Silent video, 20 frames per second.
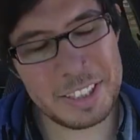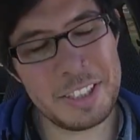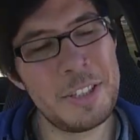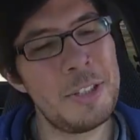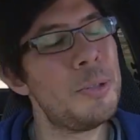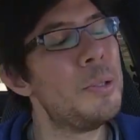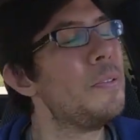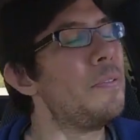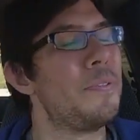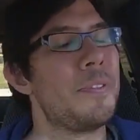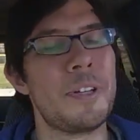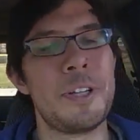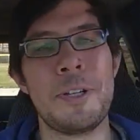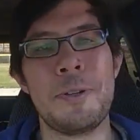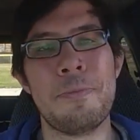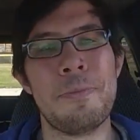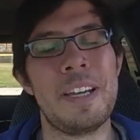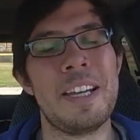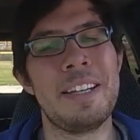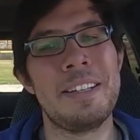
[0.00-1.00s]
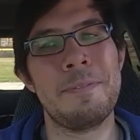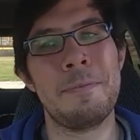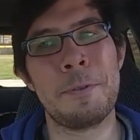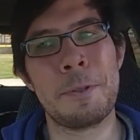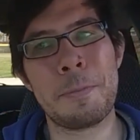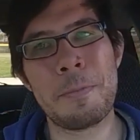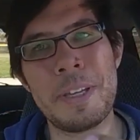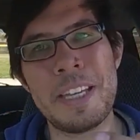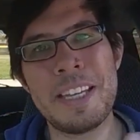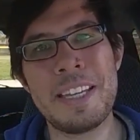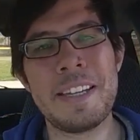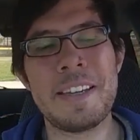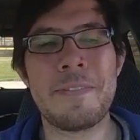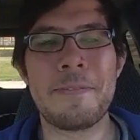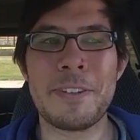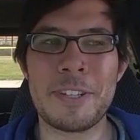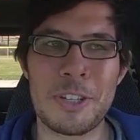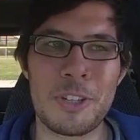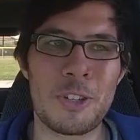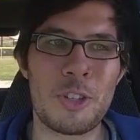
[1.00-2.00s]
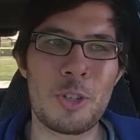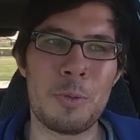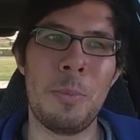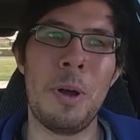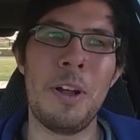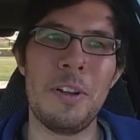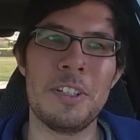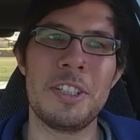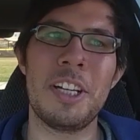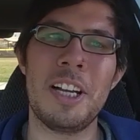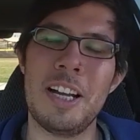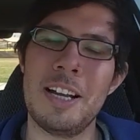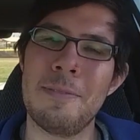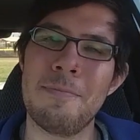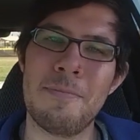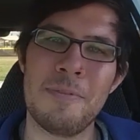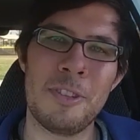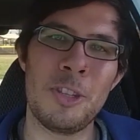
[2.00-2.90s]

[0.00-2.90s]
do it for you, man. With me, if it's a small job,